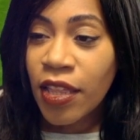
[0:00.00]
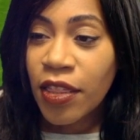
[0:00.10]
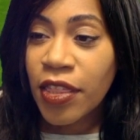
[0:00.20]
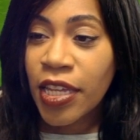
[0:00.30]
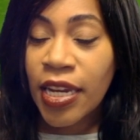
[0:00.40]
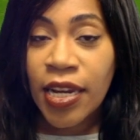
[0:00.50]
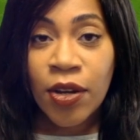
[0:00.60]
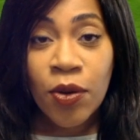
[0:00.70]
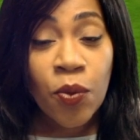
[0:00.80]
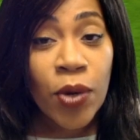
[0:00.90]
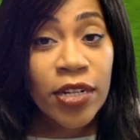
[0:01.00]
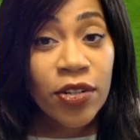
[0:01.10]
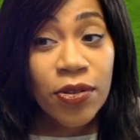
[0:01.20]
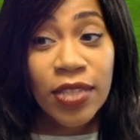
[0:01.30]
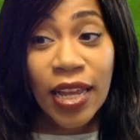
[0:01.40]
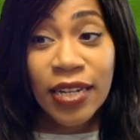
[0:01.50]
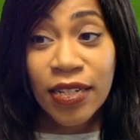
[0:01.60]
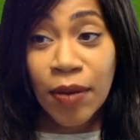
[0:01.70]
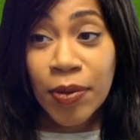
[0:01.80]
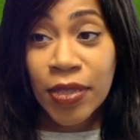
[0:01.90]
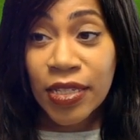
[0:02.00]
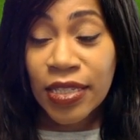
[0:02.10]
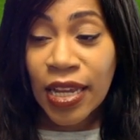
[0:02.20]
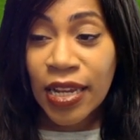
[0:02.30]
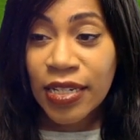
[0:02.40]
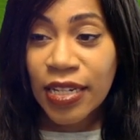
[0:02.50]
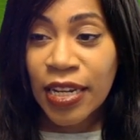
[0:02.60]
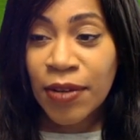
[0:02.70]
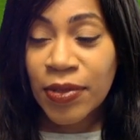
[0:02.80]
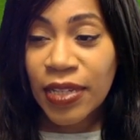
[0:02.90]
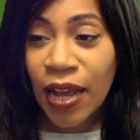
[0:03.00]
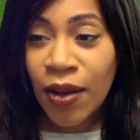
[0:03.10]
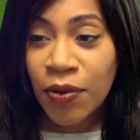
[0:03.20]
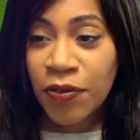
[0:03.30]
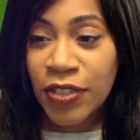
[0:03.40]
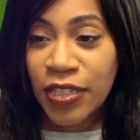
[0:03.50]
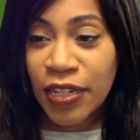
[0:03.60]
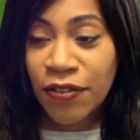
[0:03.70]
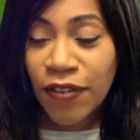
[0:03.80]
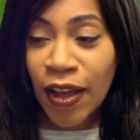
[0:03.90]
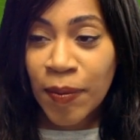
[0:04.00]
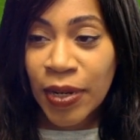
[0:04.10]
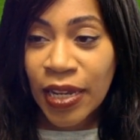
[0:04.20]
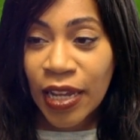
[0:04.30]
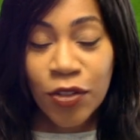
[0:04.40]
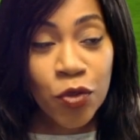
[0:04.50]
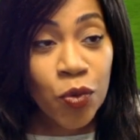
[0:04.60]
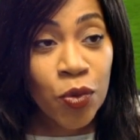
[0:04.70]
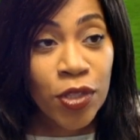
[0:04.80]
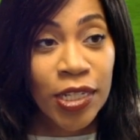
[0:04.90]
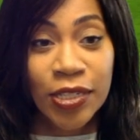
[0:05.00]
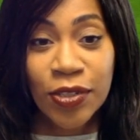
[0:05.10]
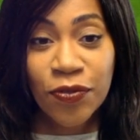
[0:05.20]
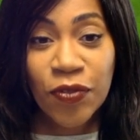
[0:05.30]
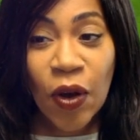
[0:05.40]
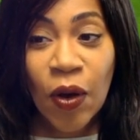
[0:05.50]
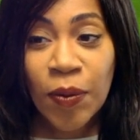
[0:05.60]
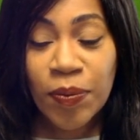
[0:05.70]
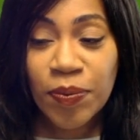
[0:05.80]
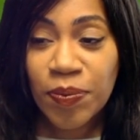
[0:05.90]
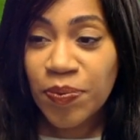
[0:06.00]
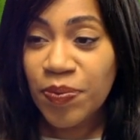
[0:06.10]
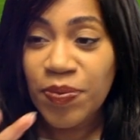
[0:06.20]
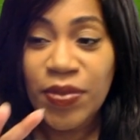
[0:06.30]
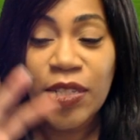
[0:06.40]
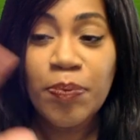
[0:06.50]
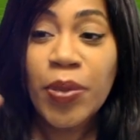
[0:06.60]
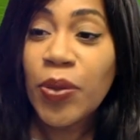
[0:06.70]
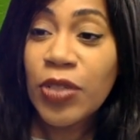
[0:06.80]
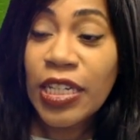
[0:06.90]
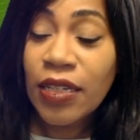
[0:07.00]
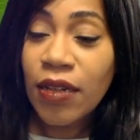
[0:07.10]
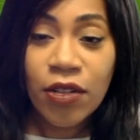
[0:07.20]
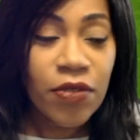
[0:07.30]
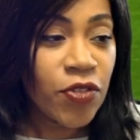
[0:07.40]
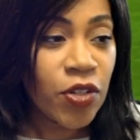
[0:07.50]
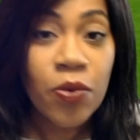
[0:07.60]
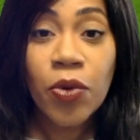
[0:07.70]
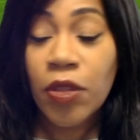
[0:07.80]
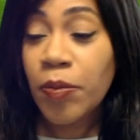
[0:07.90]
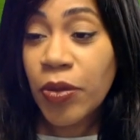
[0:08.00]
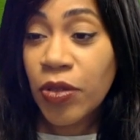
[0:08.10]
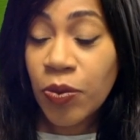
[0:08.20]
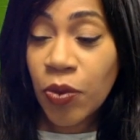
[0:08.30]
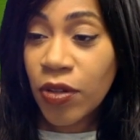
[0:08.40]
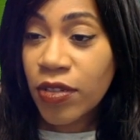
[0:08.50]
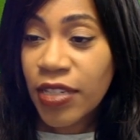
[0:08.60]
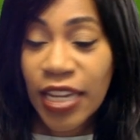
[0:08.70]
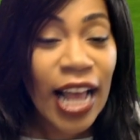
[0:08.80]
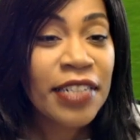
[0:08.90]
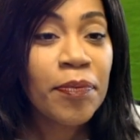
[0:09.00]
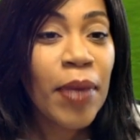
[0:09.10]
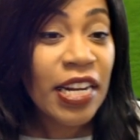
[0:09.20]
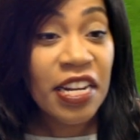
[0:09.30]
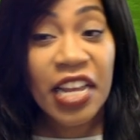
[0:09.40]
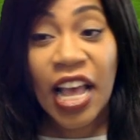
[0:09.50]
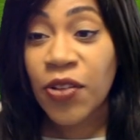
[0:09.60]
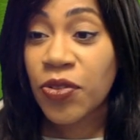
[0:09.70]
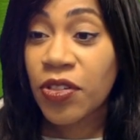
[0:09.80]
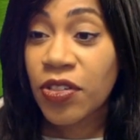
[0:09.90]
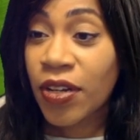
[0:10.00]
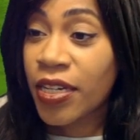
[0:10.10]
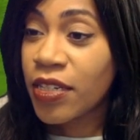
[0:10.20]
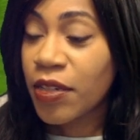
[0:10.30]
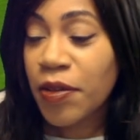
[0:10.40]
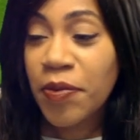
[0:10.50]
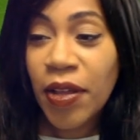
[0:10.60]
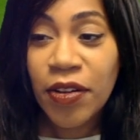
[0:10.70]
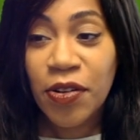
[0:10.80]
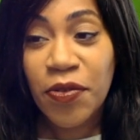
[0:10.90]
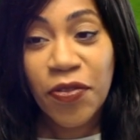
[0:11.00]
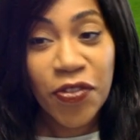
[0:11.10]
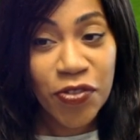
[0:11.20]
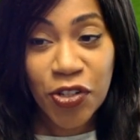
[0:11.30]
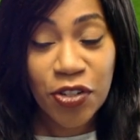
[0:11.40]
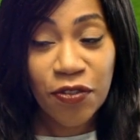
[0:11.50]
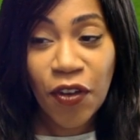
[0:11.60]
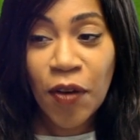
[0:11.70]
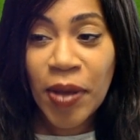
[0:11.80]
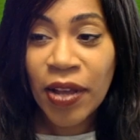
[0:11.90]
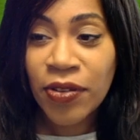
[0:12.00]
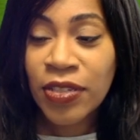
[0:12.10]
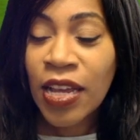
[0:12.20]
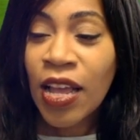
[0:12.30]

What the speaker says: the windows that ended up in this set. He was out visiting family and saw this farm, this building. I don't even know what the building was. It had painted cows on the side. I don't know if it was just a farmhouse